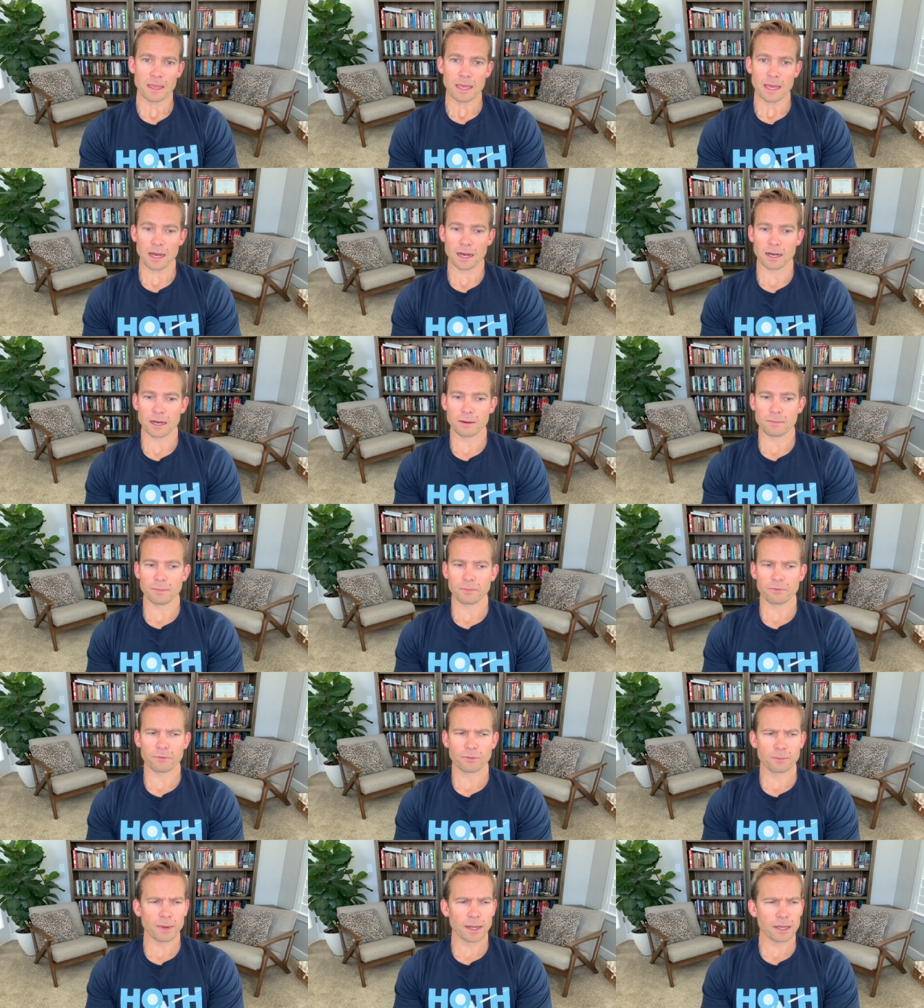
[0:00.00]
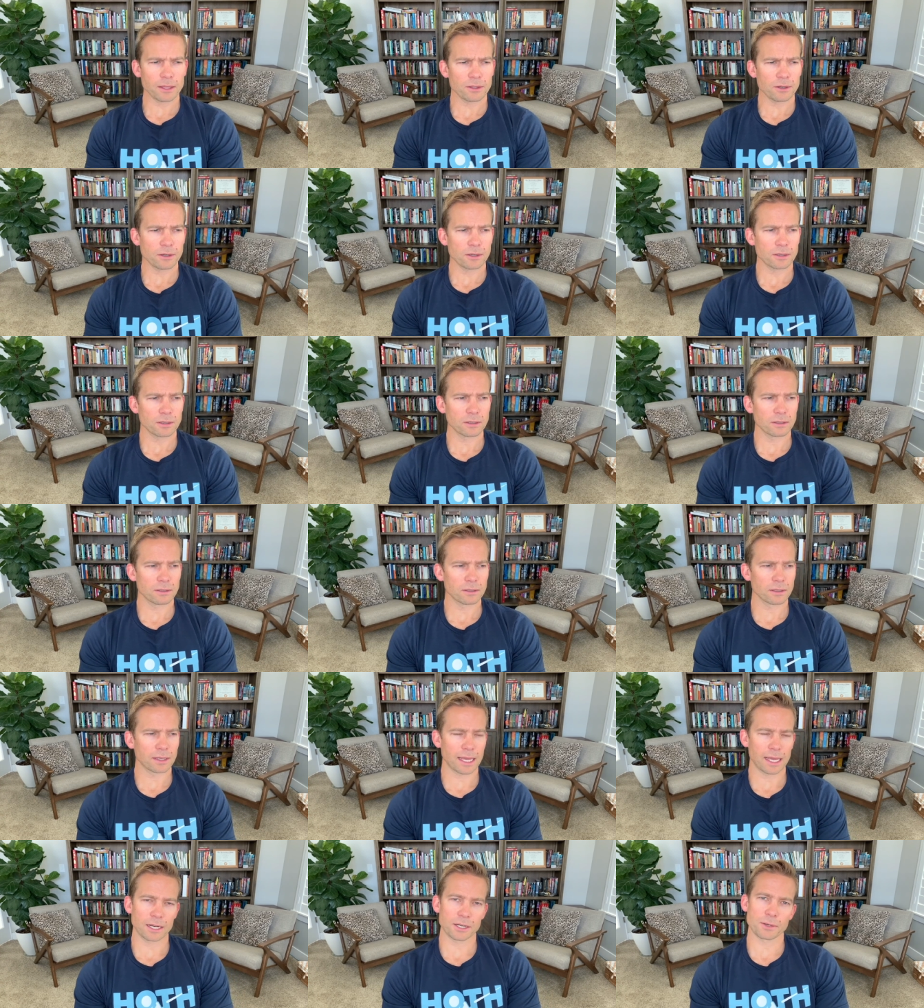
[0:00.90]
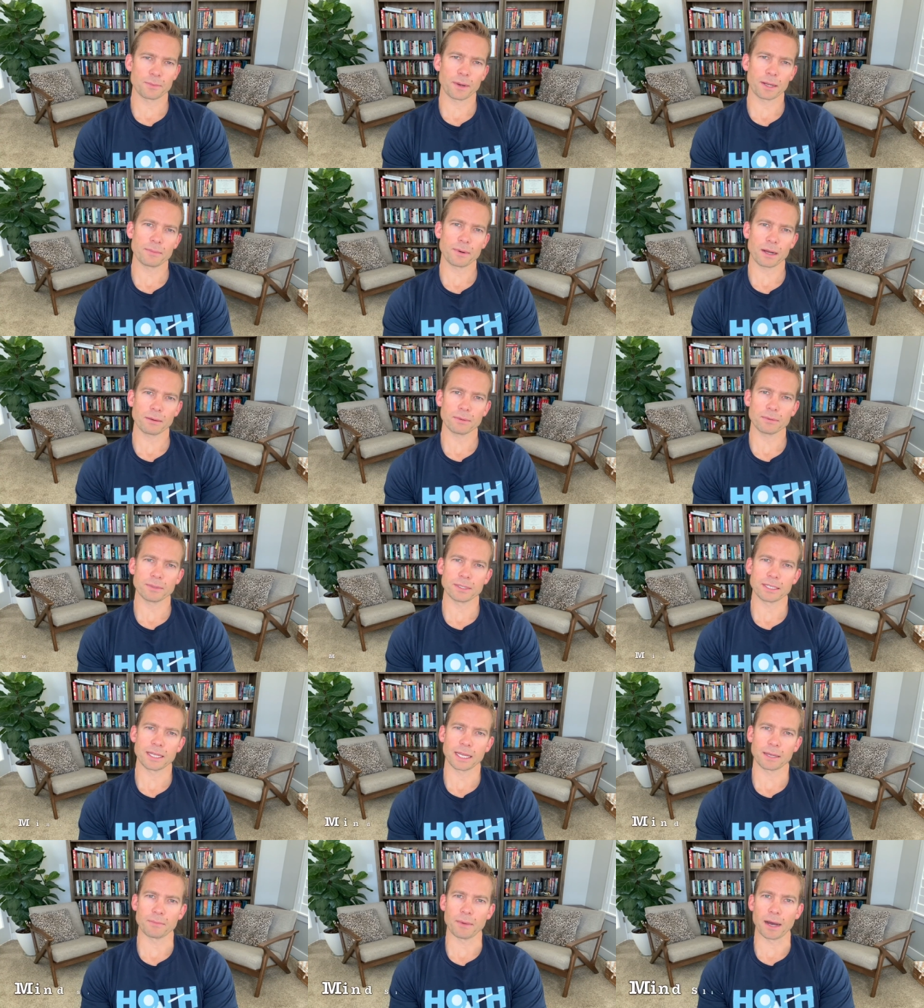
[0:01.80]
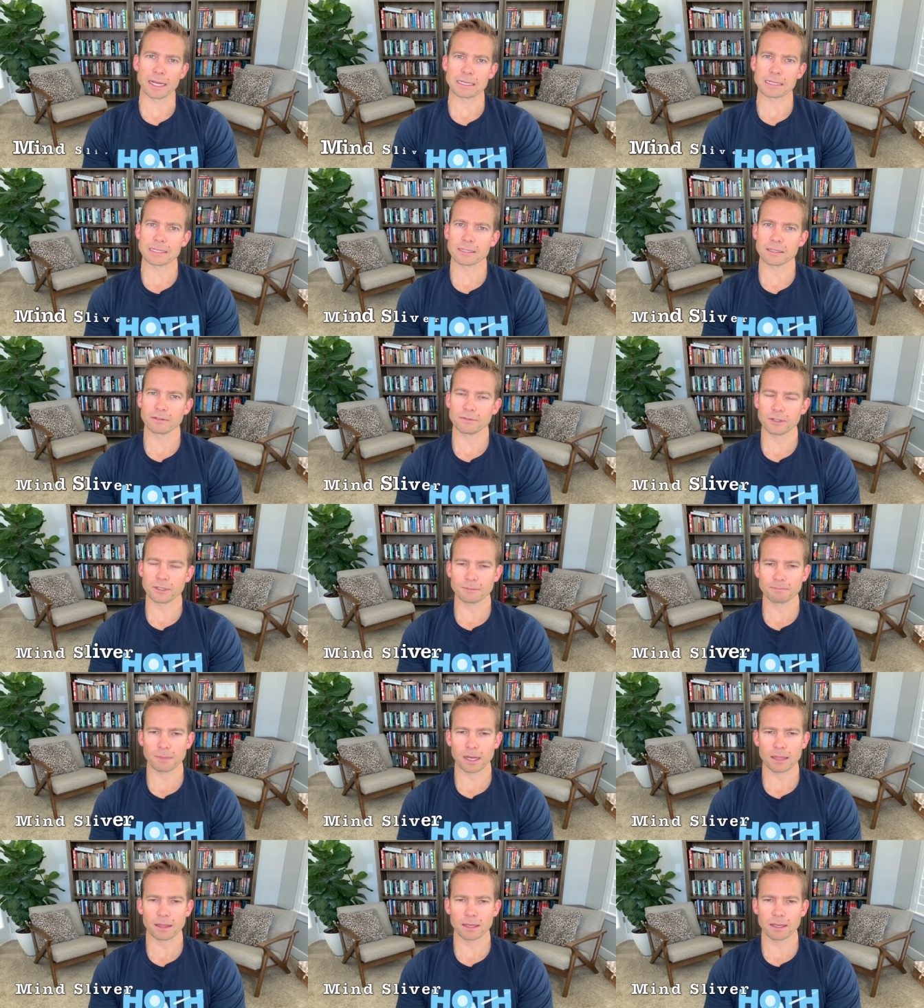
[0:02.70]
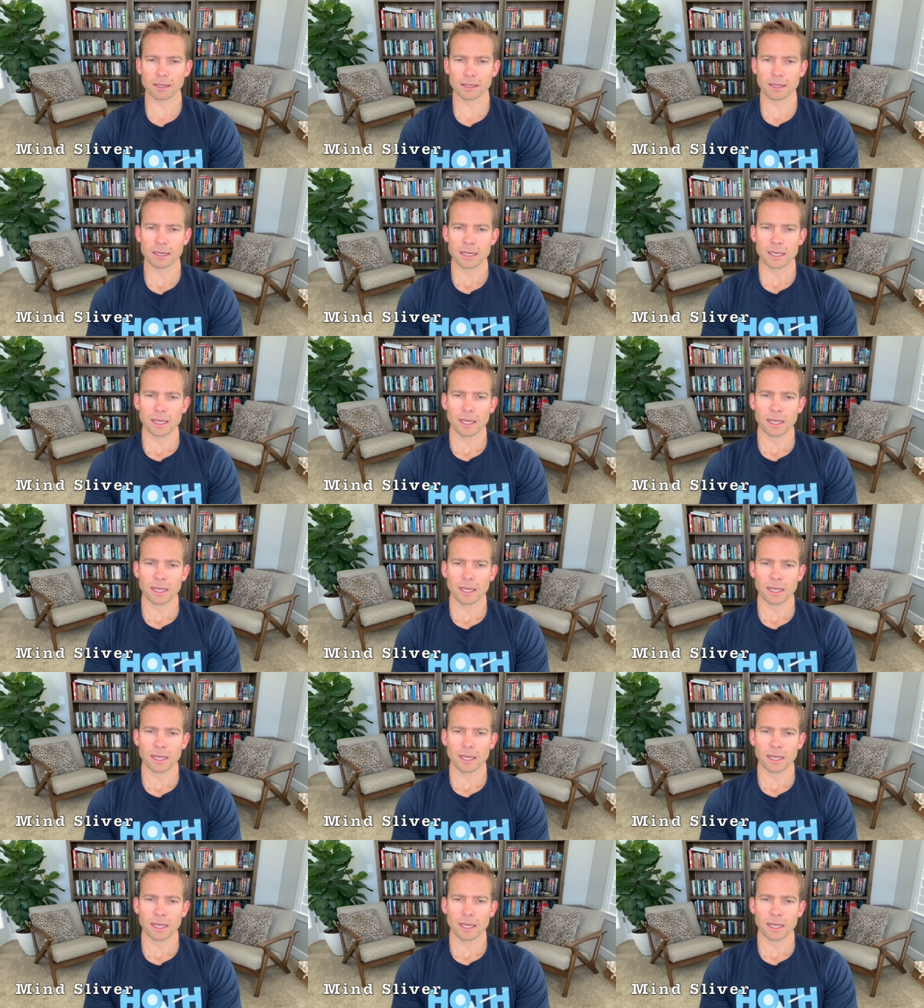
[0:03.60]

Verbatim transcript: For my other cantrip, I'd probably take Mind Sliver, I think.